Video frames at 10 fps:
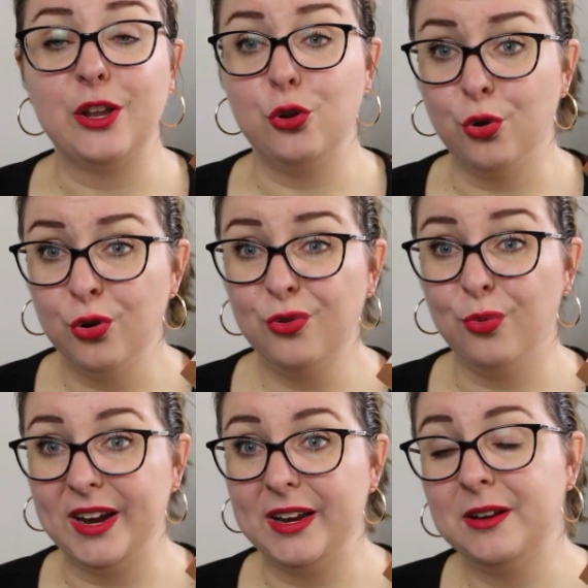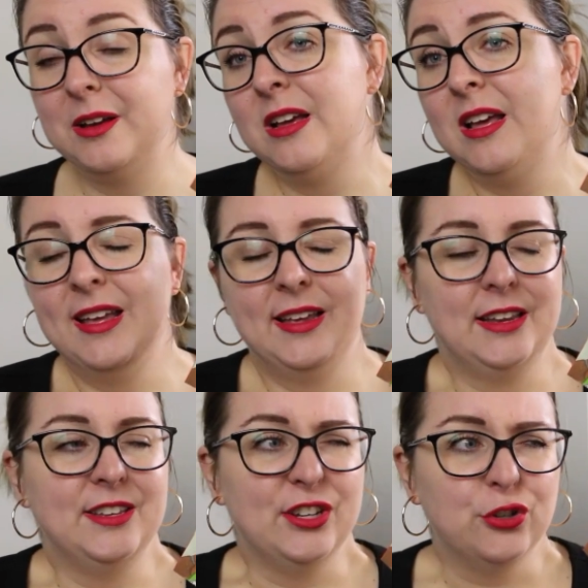that you could read
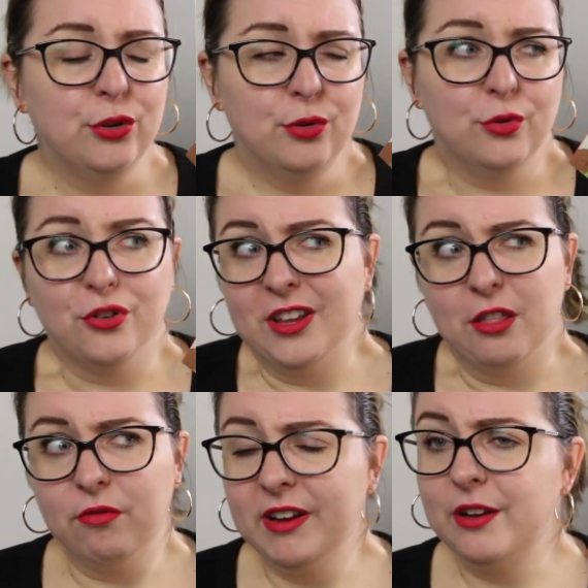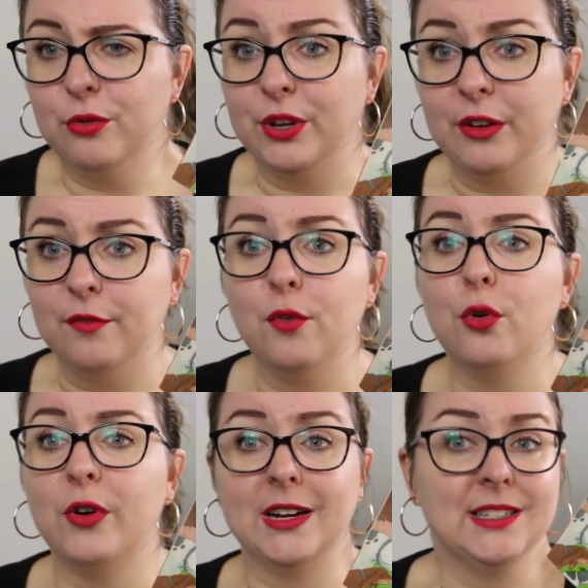in year two or year three or year
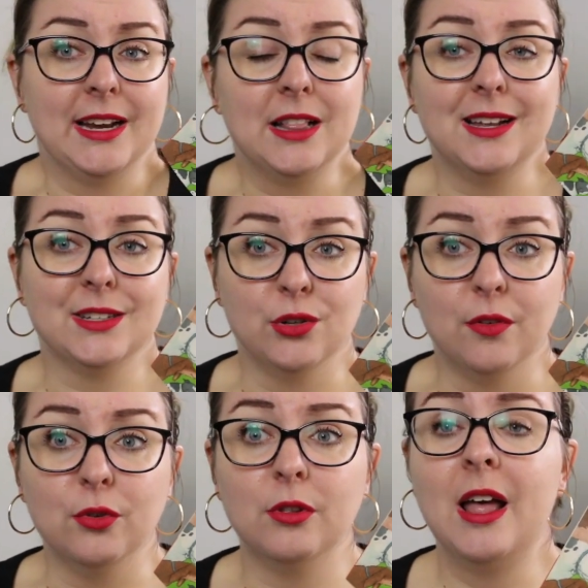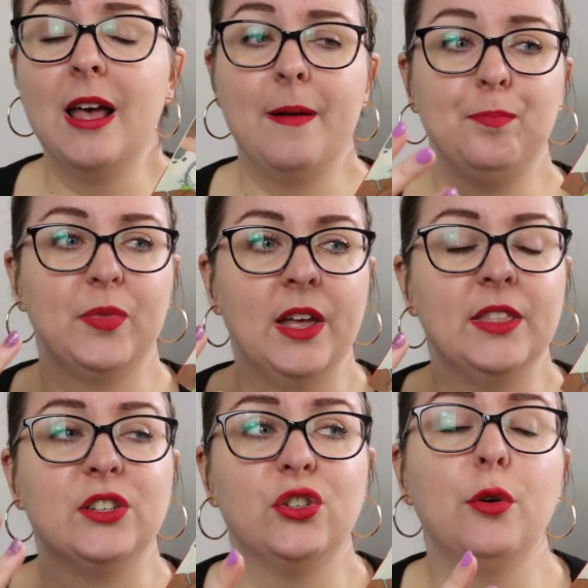four as a class novel. And
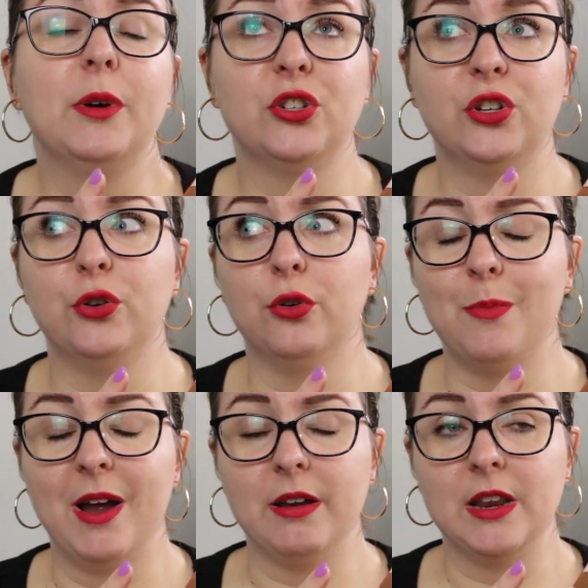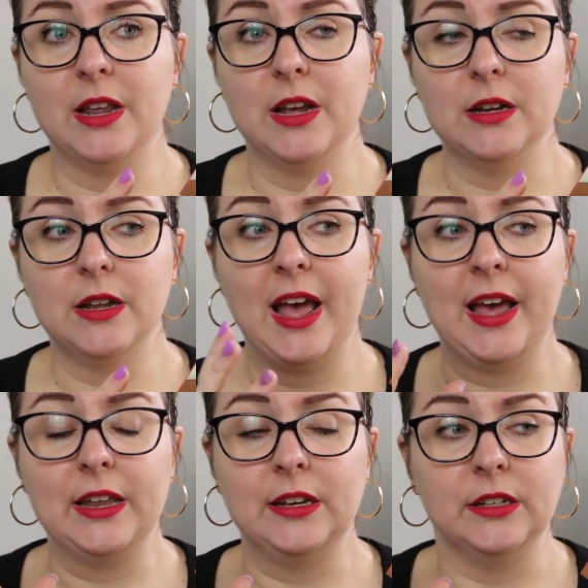there's so much to talk about in here
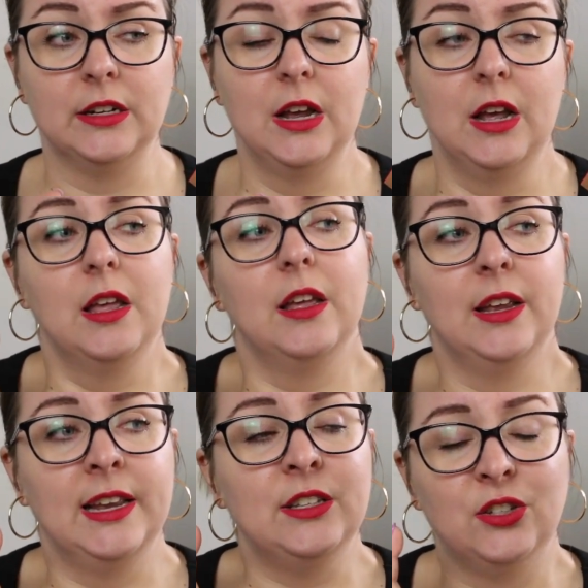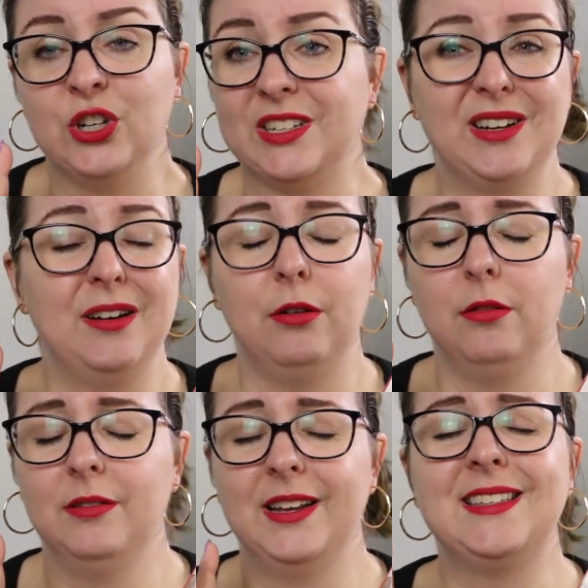and is just,
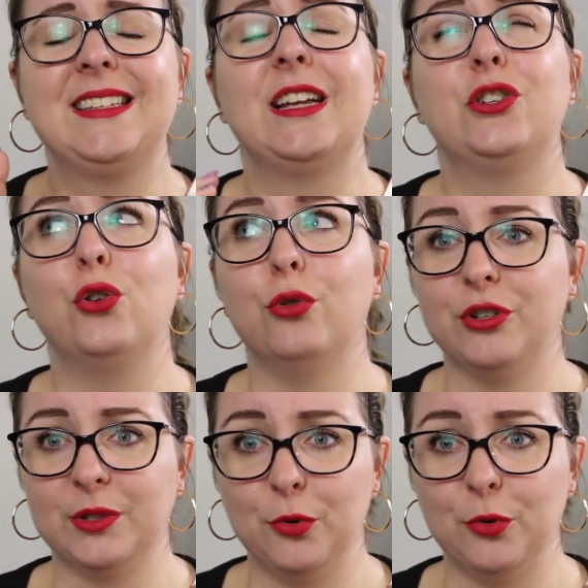oh, it's such a gorgeous